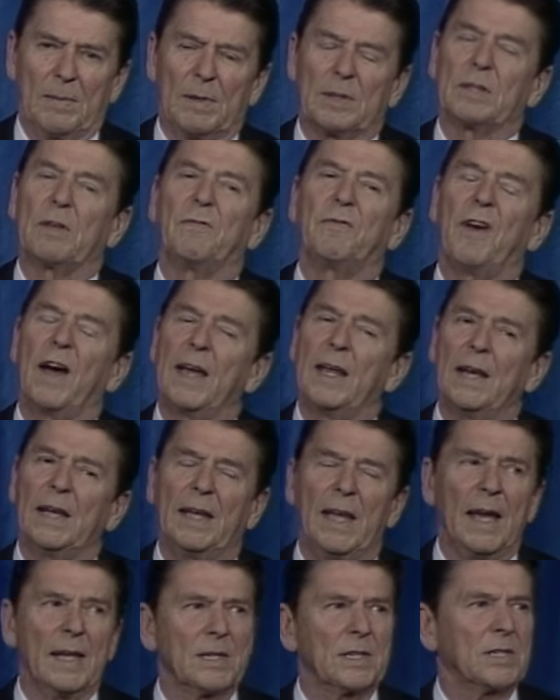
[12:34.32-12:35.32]
But the fight
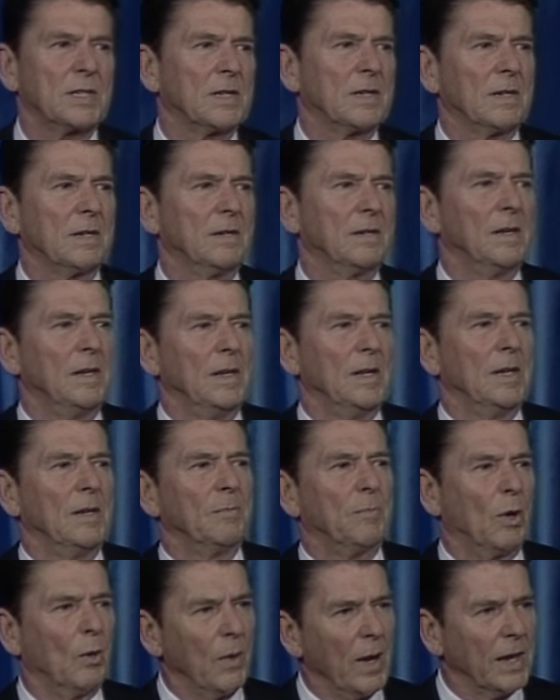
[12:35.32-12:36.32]
against
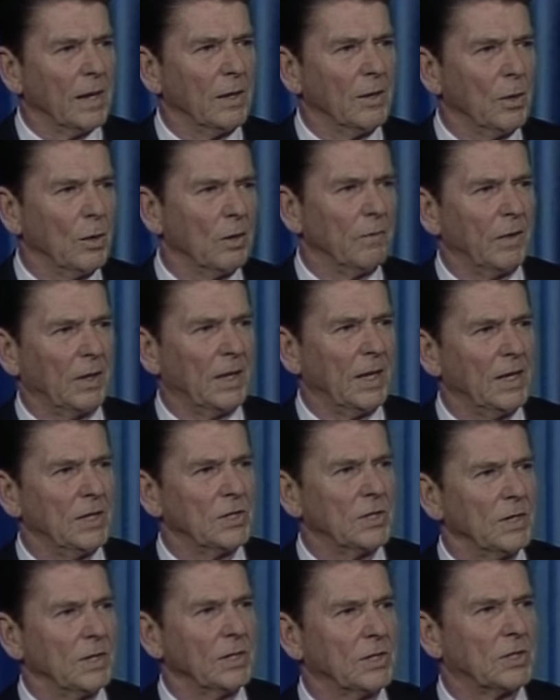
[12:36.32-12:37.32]
parental
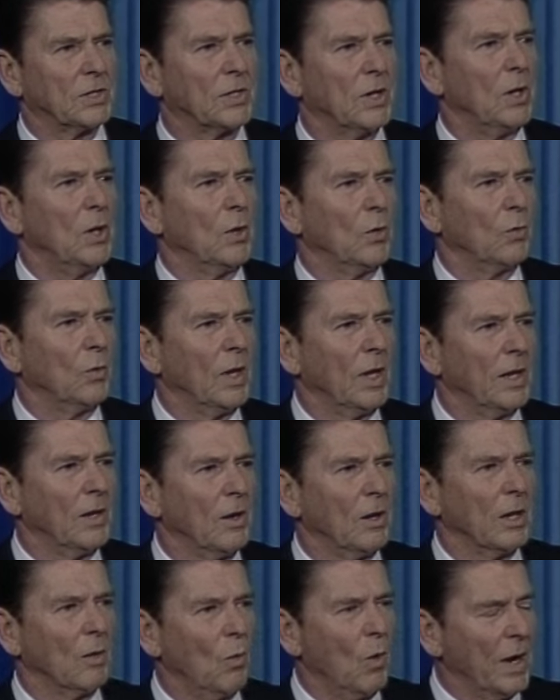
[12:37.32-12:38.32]
notification is really
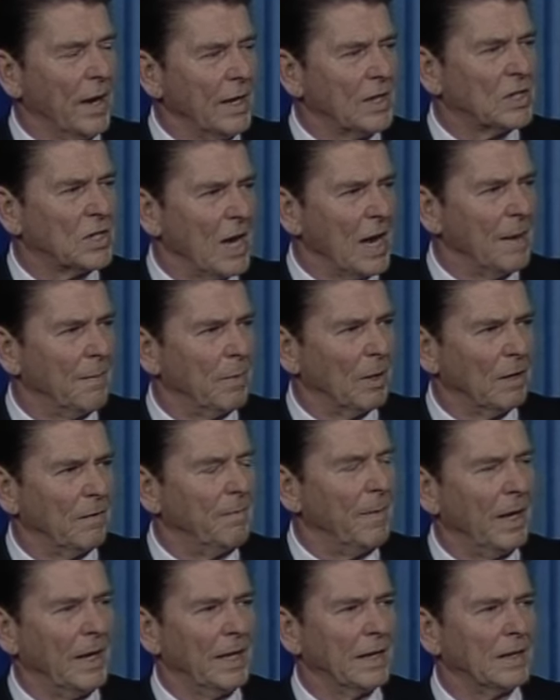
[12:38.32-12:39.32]
only one example
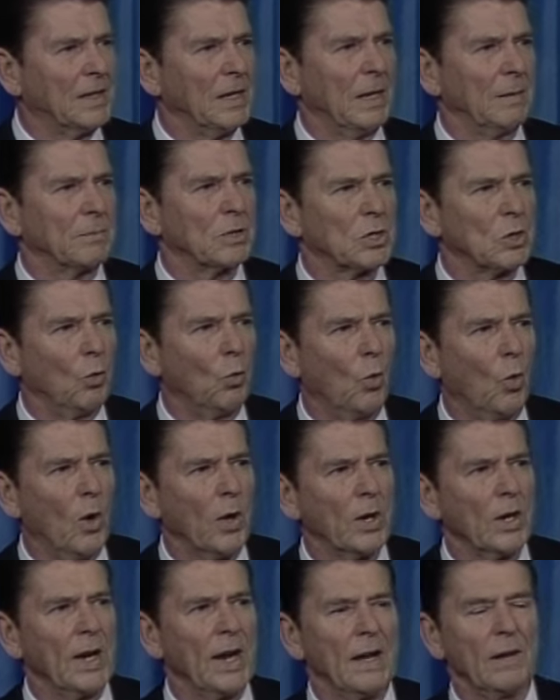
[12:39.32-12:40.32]
of many attempts to
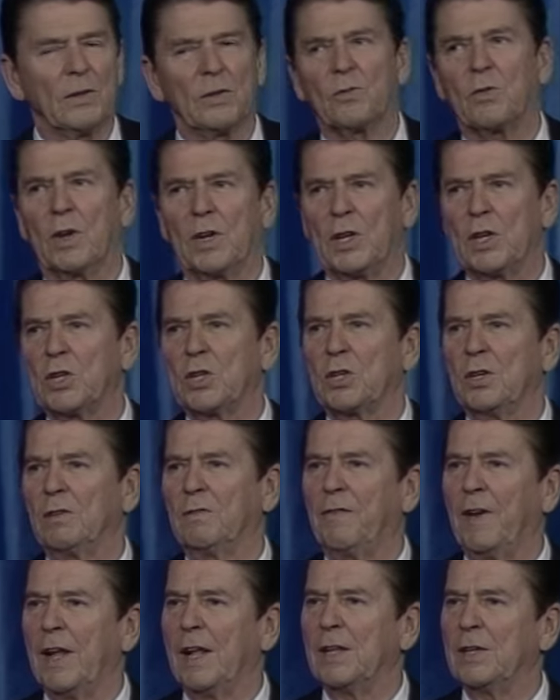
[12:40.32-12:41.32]
water down traditional
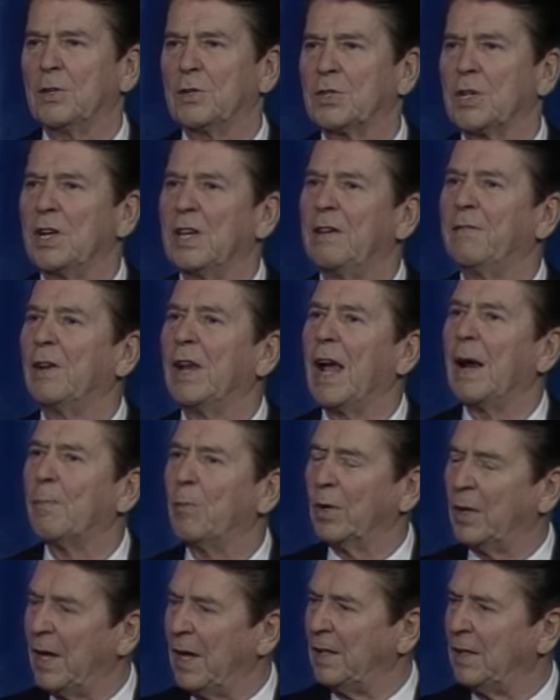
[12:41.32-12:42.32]
values and even
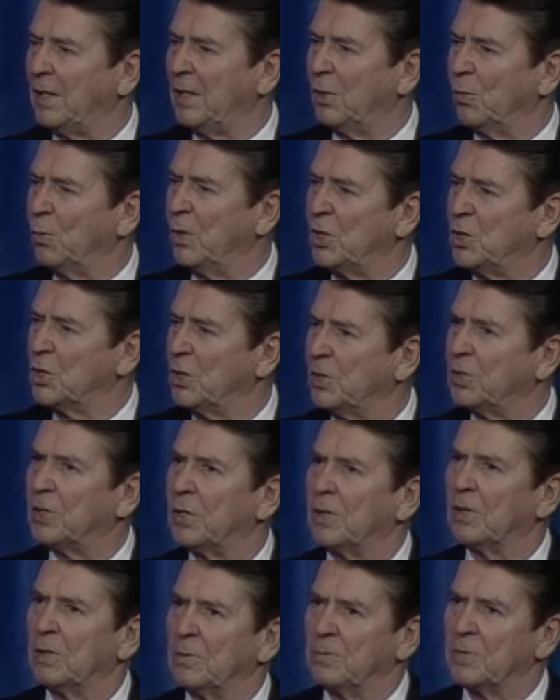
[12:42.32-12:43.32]
abrogate the original
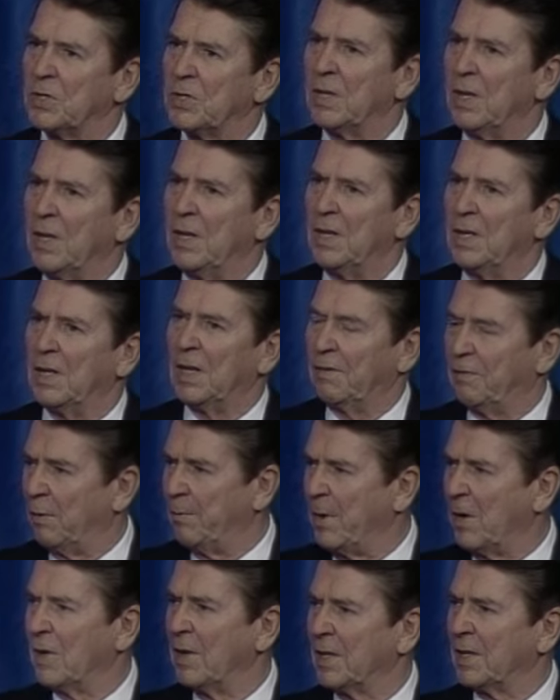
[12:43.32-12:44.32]
terms of
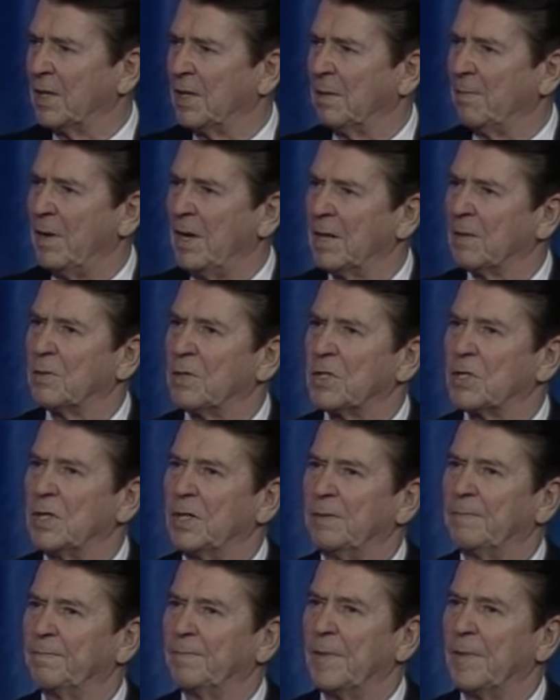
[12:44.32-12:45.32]
American democracy.